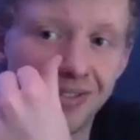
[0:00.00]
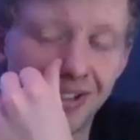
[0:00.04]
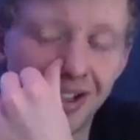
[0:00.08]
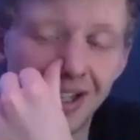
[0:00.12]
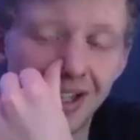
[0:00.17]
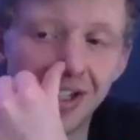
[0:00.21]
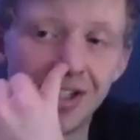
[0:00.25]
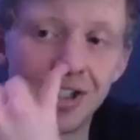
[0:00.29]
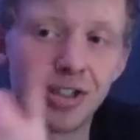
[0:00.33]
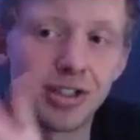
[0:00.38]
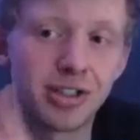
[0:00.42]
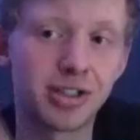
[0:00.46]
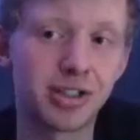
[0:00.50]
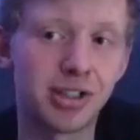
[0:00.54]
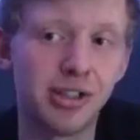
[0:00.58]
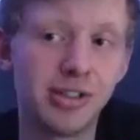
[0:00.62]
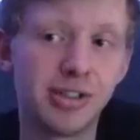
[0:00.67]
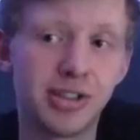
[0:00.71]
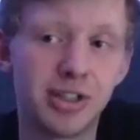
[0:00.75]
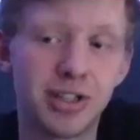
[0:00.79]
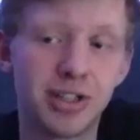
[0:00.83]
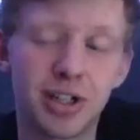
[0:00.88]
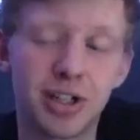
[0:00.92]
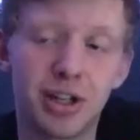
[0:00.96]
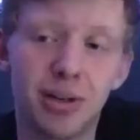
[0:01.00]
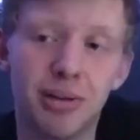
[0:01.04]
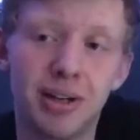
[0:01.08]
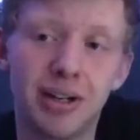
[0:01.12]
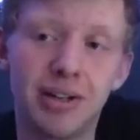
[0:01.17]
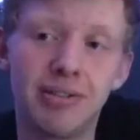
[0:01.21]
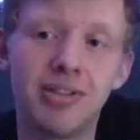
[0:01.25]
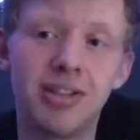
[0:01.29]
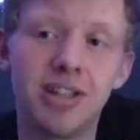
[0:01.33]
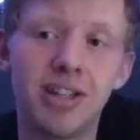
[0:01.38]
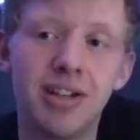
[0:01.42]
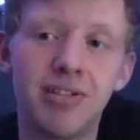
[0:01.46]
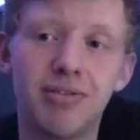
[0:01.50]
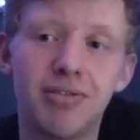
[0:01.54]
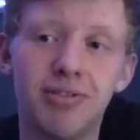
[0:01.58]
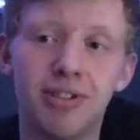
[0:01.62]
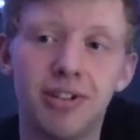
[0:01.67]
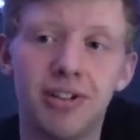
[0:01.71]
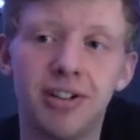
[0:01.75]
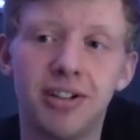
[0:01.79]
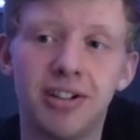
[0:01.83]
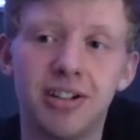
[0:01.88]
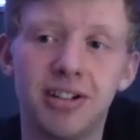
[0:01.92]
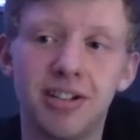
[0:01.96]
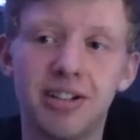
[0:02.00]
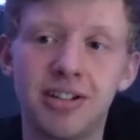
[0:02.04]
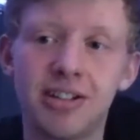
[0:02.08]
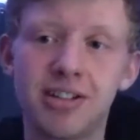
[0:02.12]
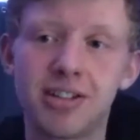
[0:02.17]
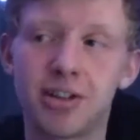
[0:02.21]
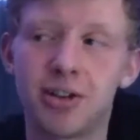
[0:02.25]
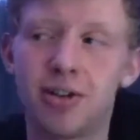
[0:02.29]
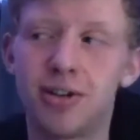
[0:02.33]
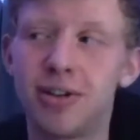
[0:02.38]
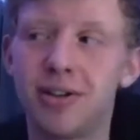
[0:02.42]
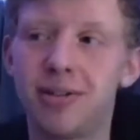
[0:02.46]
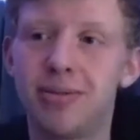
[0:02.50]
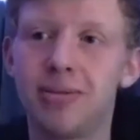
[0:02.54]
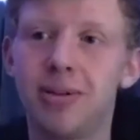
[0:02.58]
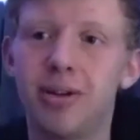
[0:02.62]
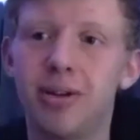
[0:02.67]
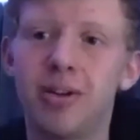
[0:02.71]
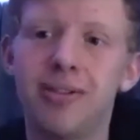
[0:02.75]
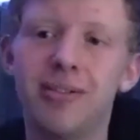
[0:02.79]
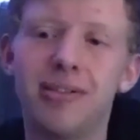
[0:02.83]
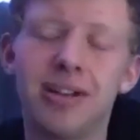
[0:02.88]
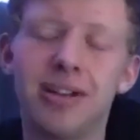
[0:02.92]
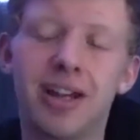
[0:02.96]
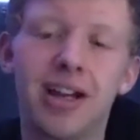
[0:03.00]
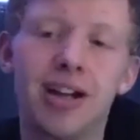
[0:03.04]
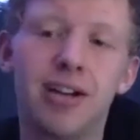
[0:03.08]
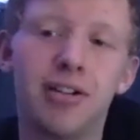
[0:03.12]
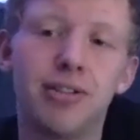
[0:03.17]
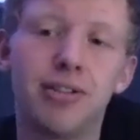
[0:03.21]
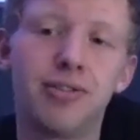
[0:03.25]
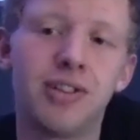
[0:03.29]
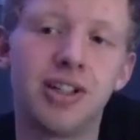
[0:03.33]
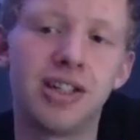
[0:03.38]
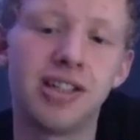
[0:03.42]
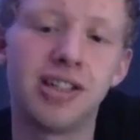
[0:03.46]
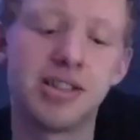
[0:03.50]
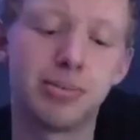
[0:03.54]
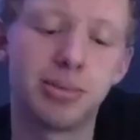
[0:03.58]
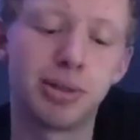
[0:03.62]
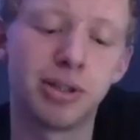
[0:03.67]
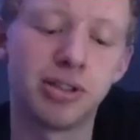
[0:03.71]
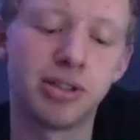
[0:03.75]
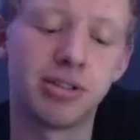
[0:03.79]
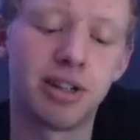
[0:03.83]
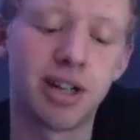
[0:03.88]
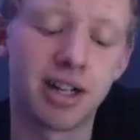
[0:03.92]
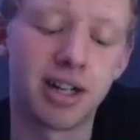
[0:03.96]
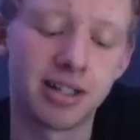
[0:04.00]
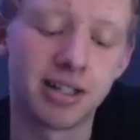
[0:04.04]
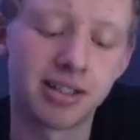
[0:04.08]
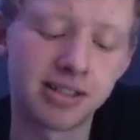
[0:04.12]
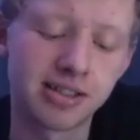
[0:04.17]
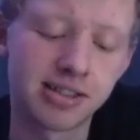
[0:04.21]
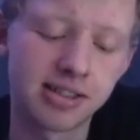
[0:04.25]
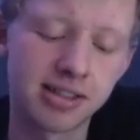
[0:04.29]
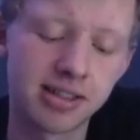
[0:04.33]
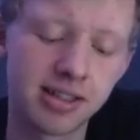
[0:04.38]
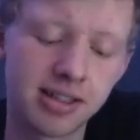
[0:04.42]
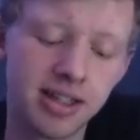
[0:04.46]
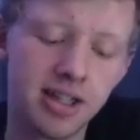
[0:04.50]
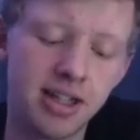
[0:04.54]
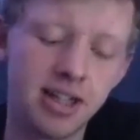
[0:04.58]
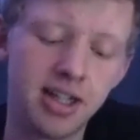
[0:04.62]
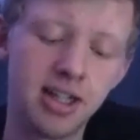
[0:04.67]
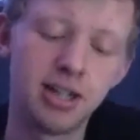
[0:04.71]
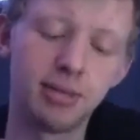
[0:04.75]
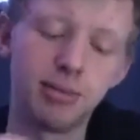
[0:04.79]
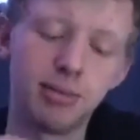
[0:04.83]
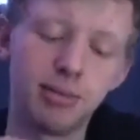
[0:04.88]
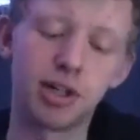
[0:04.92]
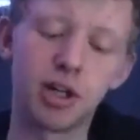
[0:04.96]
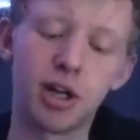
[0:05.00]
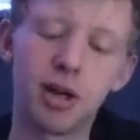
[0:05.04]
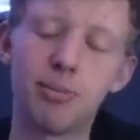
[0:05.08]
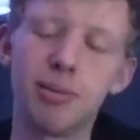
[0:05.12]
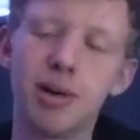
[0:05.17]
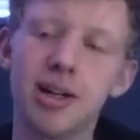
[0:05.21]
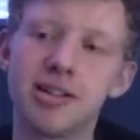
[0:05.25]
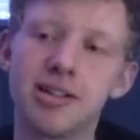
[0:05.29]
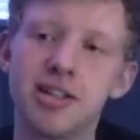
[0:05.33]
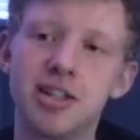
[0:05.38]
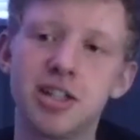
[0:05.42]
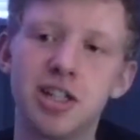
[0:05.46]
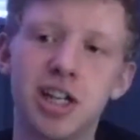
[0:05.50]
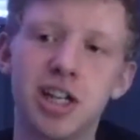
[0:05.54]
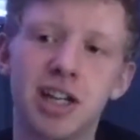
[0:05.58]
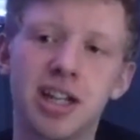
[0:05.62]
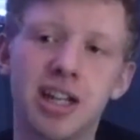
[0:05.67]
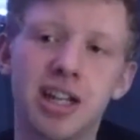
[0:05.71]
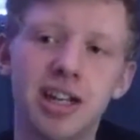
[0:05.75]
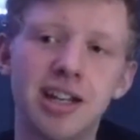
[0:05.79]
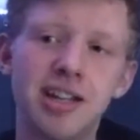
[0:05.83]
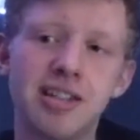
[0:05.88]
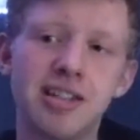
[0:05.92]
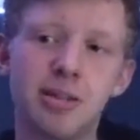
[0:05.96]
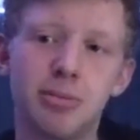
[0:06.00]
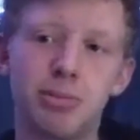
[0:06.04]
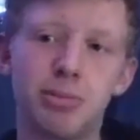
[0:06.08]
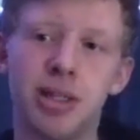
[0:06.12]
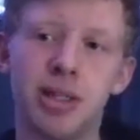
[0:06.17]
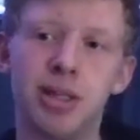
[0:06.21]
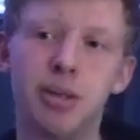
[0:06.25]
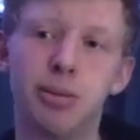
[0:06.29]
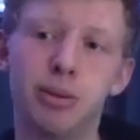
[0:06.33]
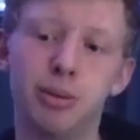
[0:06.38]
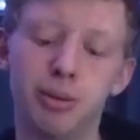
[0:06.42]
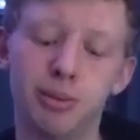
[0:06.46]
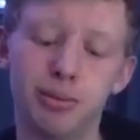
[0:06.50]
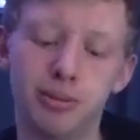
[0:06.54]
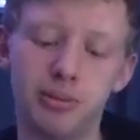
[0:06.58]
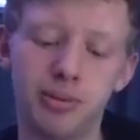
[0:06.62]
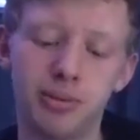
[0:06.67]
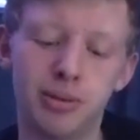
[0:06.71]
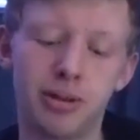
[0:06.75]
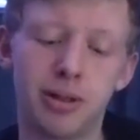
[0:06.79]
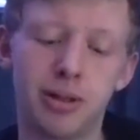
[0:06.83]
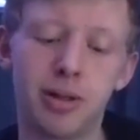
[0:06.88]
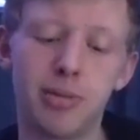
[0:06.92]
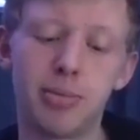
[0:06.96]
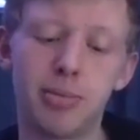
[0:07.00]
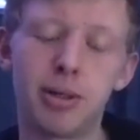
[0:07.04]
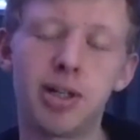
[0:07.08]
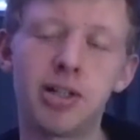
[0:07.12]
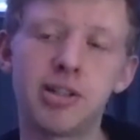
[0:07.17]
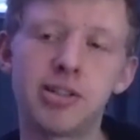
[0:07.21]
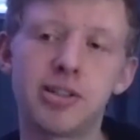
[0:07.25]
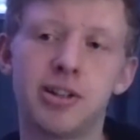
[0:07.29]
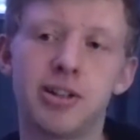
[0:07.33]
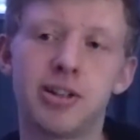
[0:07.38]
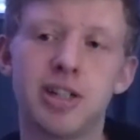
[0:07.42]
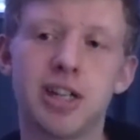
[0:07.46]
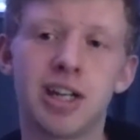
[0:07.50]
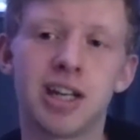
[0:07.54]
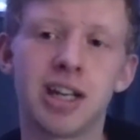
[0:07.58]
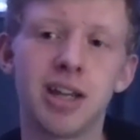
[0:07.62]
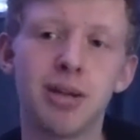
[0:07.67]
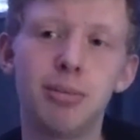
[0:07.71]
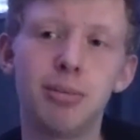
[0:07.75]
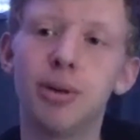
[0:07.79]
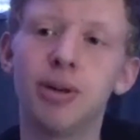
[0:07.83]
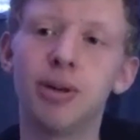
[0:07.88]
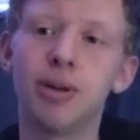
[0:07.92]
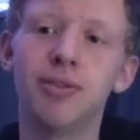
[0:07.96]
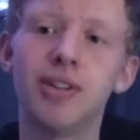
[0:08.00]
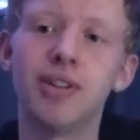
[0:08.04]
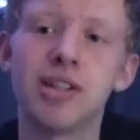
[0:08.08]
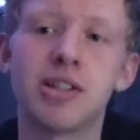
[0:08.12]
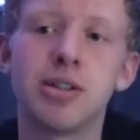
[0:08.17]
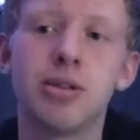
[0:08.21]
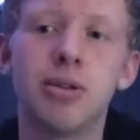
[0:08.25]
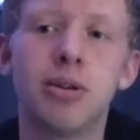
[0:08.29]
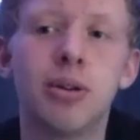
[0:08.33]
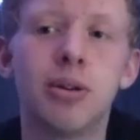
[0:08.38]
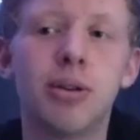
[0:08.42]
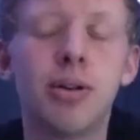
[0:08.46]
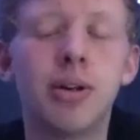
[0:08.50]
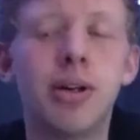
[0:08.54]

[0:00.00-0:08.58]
It just goes to show how different time, like how things have progressed. But going back to checking into people, like the person I check in with, it's not